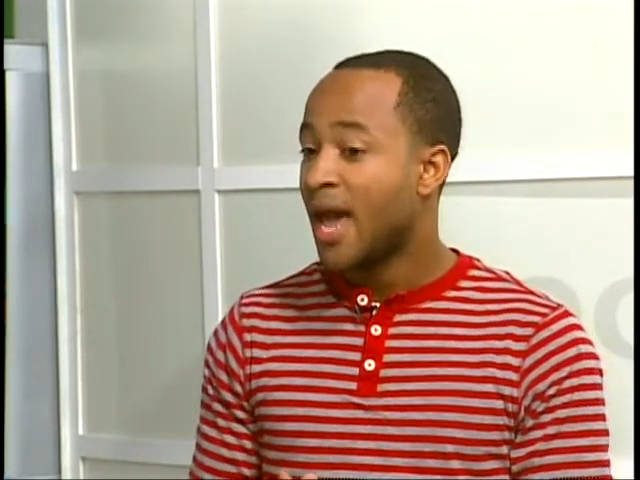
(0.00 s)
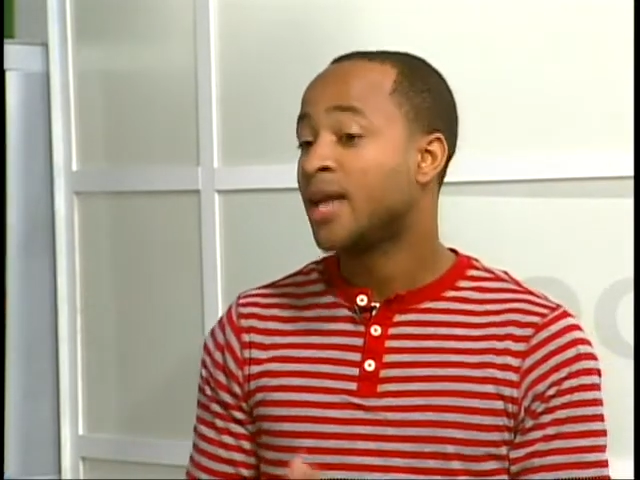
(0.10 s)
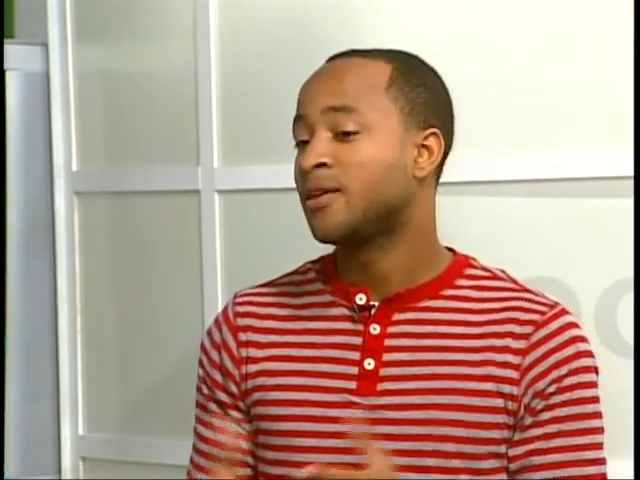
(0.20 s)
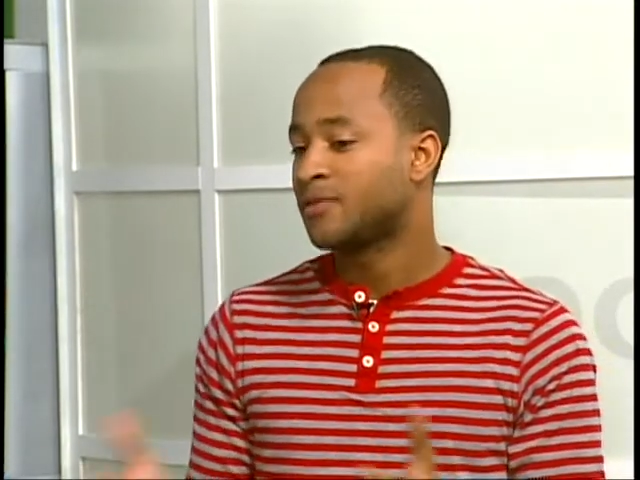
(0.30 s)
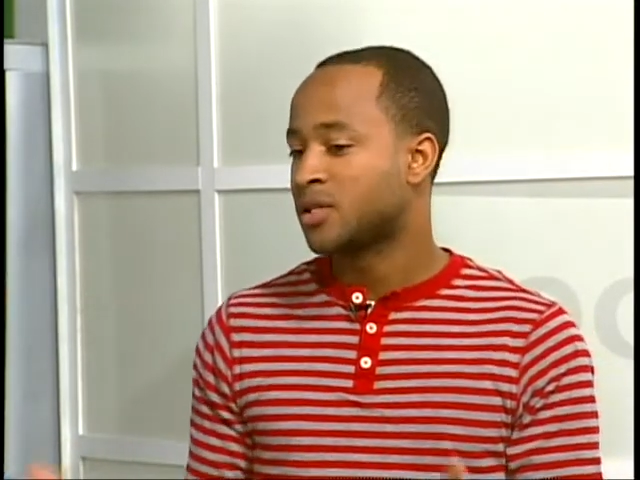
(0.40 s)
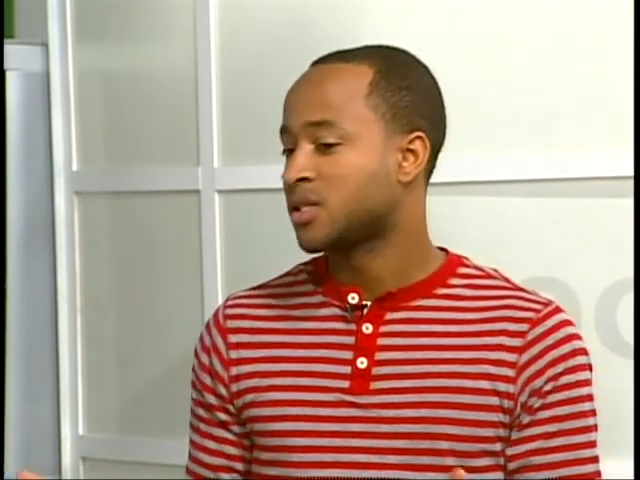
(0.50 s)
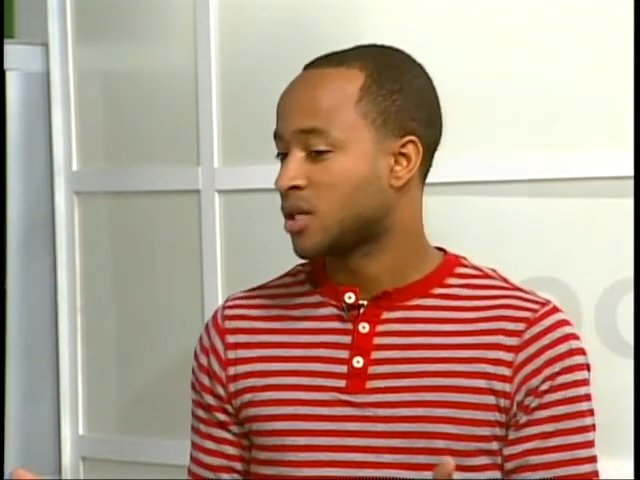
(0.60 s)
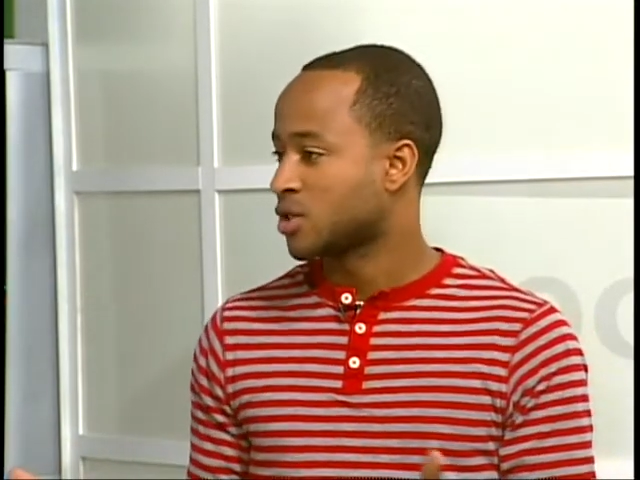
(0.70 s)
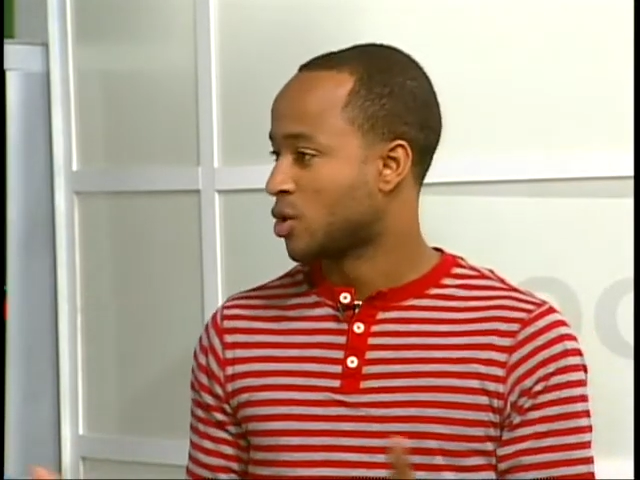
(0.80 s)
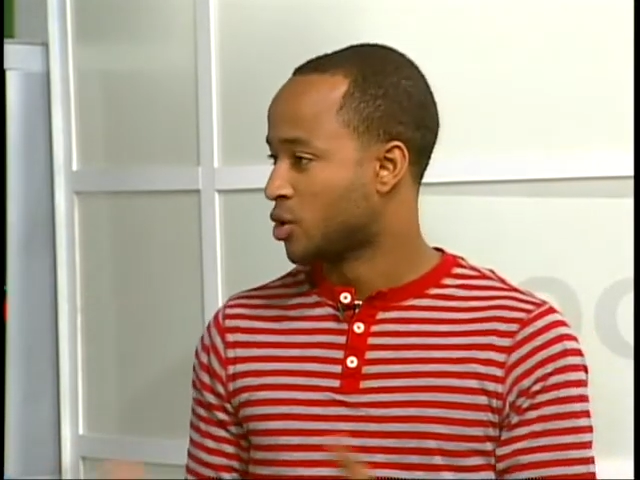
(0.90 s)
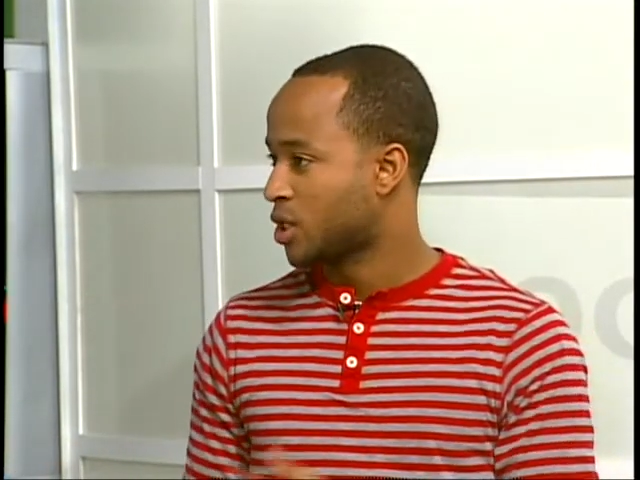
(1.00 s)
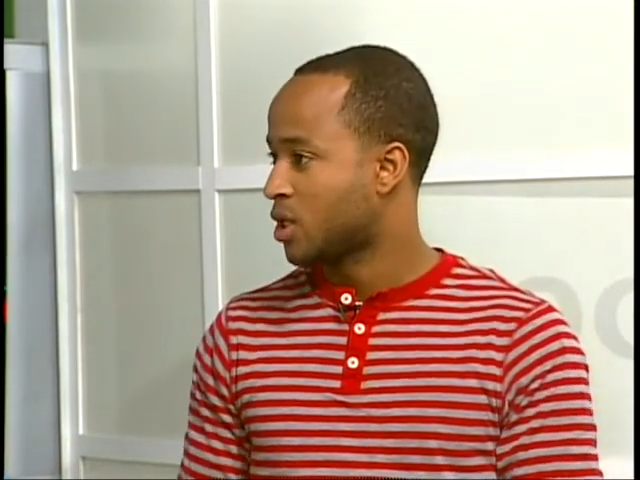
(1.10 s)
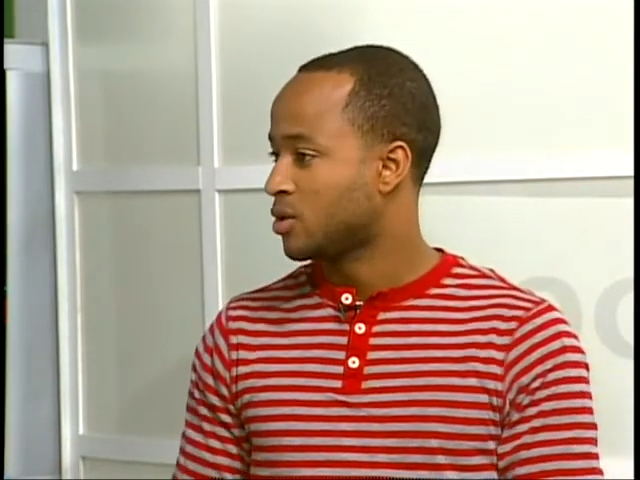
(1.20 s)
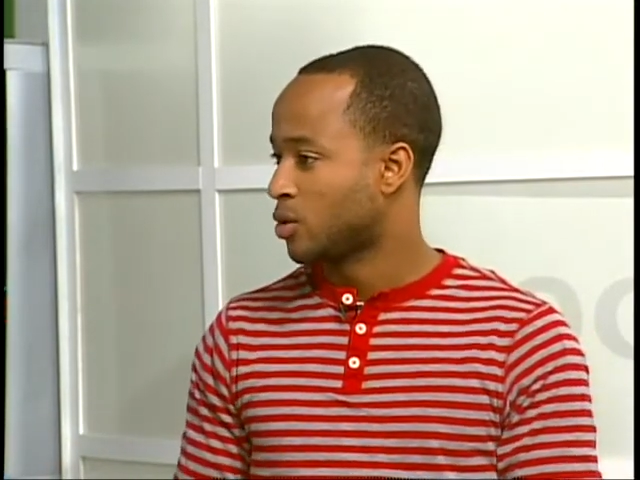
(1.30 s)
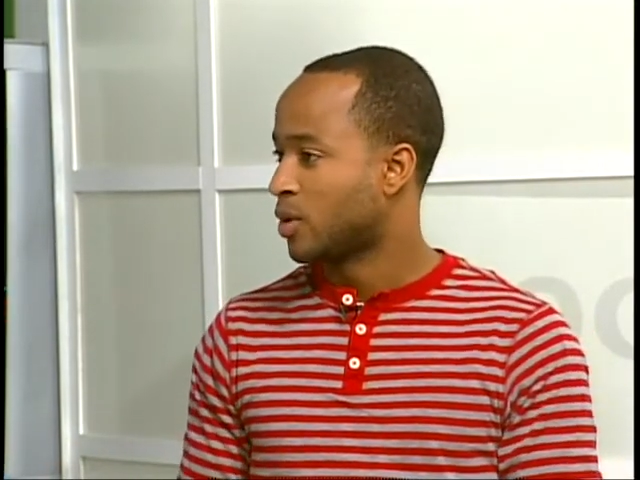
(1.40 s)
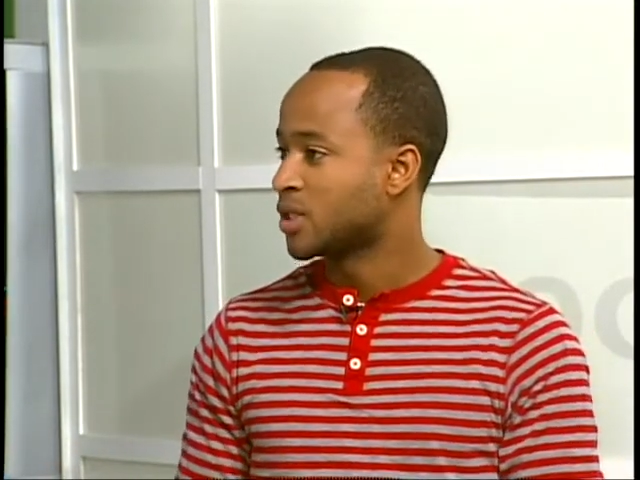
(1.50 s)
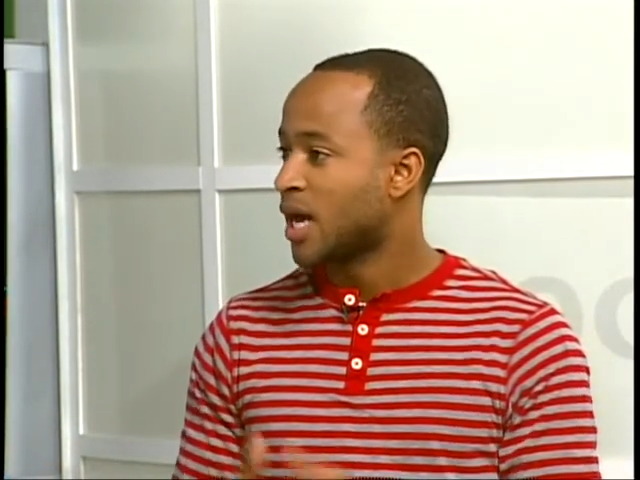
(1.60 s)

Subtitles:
And if the sales associate, wants to